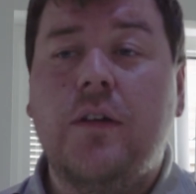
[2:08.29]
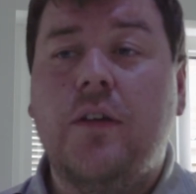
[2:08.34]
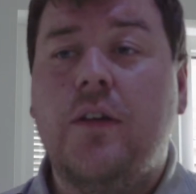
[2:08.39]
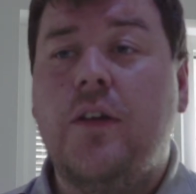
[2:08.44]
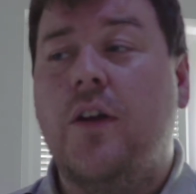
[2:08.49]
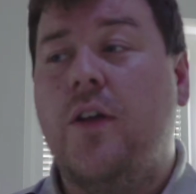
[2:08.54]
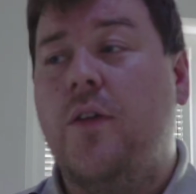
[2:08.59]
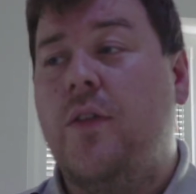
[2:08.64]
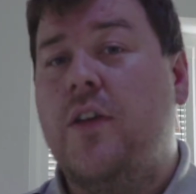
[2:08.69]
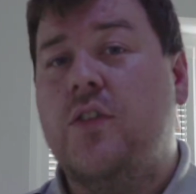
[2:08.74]

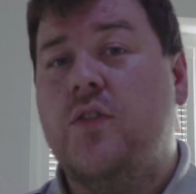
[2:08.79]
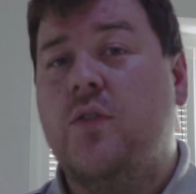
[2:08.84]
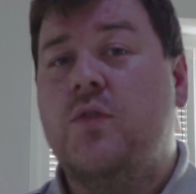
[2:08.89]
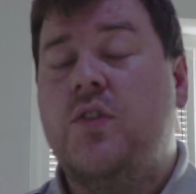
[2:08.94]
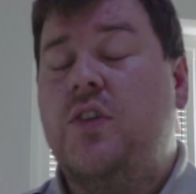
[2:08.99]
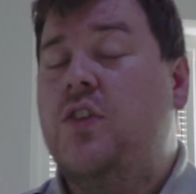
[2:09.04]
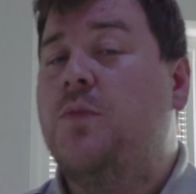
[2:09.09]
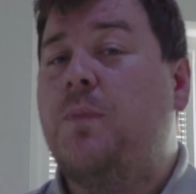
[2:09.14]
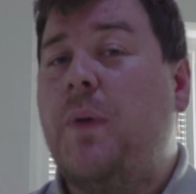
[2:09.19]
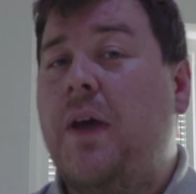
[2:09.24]
You know, there's
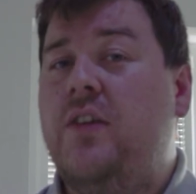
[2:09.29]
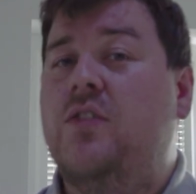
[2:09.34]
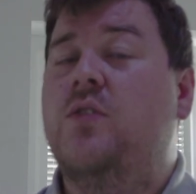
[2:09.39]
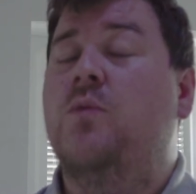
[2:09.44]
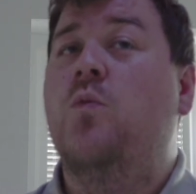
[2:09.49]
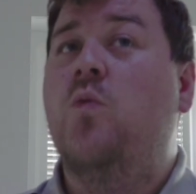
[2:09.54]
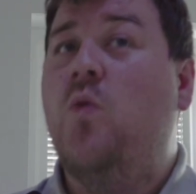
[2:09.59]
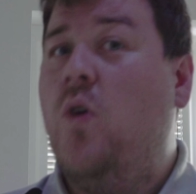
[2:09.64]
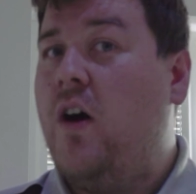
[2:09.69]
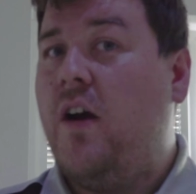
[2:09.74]
obviously space
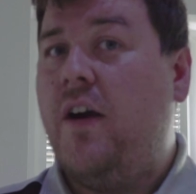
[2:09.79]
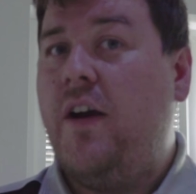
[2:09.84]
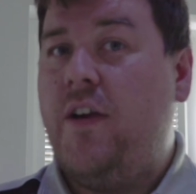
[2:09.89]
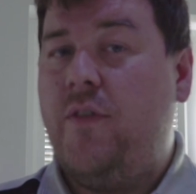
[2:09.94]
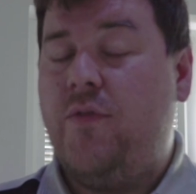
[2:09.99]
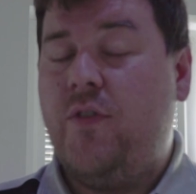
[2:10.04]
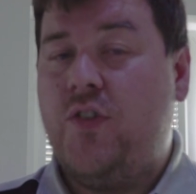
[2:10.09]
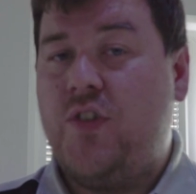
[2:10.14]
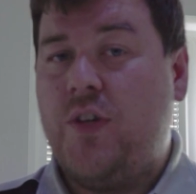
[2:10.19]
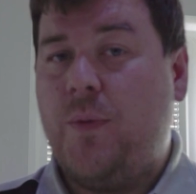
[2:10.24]
and wiring
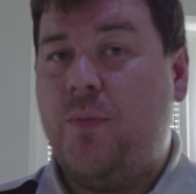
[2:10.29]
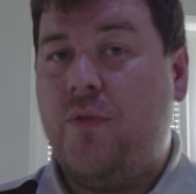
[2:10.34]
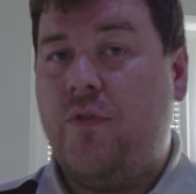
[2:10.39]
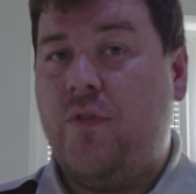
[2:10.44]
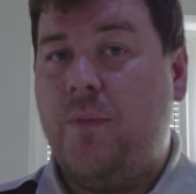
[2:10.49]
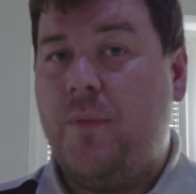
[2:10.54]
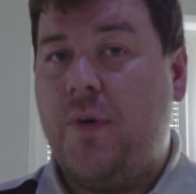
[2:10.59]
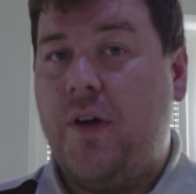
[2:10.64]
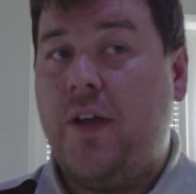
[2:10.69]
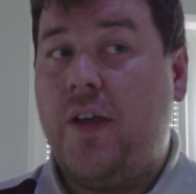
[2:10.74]
for a
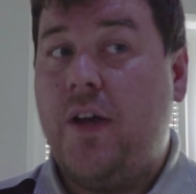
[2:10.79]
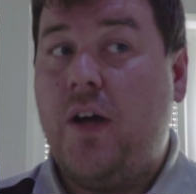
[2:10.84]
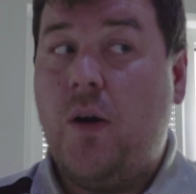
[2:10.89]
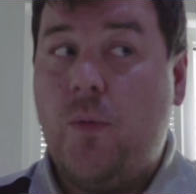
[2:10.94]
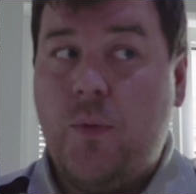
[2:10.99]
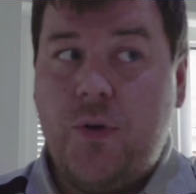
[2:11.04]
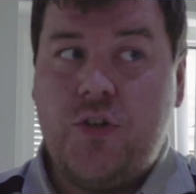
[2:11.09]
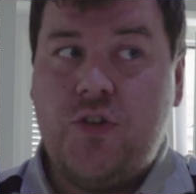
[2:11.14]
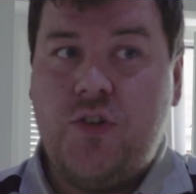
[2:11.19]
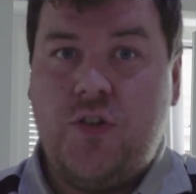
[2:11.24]
subwoofer in my car,
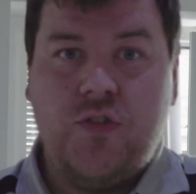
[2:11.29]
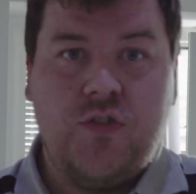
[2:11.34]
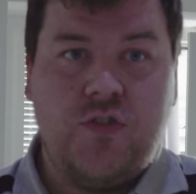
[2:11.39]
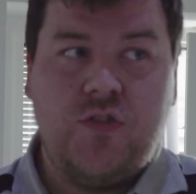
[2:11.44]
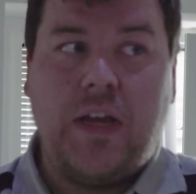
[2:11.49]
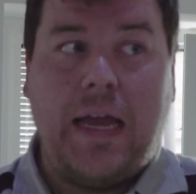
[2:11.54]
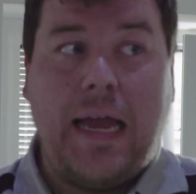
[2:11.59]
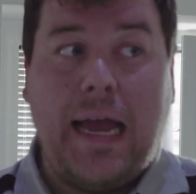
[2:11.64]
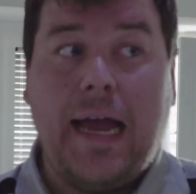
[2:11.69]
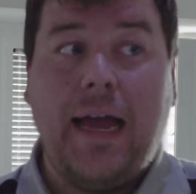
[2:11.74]
which
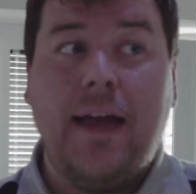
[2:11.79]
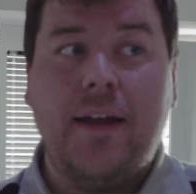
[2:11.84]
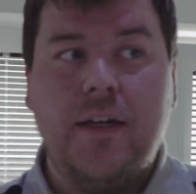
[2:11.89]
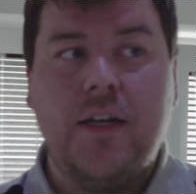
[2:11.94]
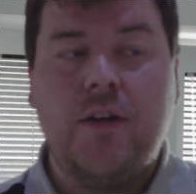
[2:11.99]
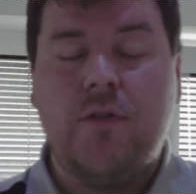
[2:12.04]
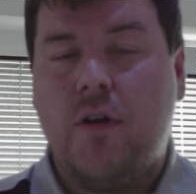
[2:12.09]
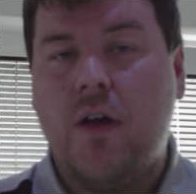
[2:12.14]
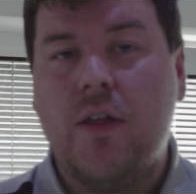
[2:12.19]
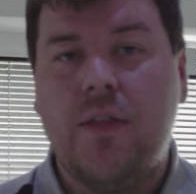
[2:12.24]
is
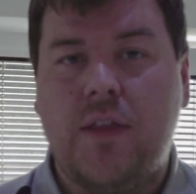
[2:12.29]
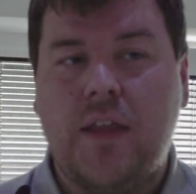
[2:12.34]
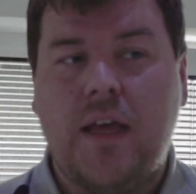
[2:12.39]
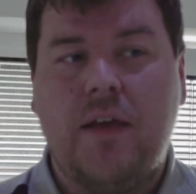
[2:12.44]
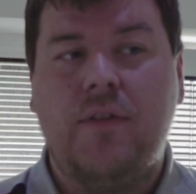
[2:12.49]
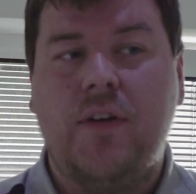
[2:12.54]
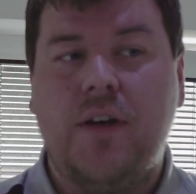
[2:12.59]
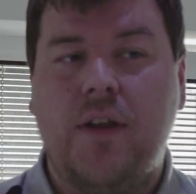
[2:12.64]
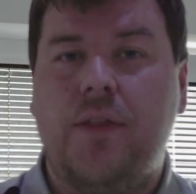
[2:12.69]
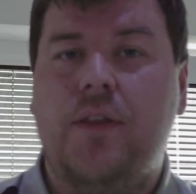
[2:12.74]
handy rather than
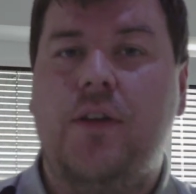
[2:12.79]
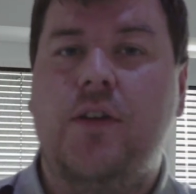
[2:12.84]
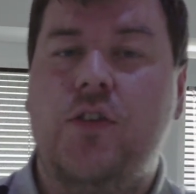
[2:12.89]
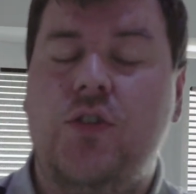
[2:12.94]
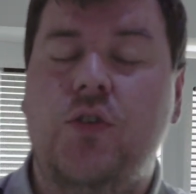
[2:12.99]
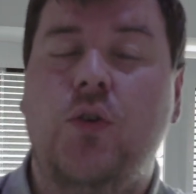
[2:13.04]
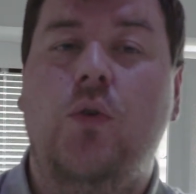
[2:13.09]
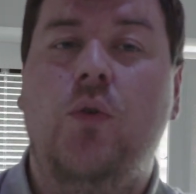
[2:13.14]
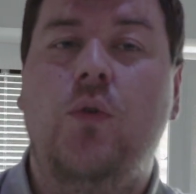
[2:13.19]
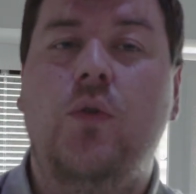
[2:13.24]
having nothing
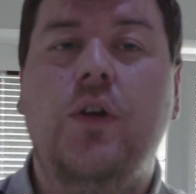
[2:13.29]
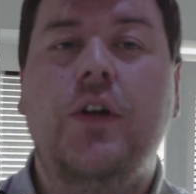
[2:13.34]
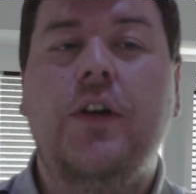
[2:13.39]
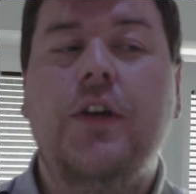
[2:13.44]
at all.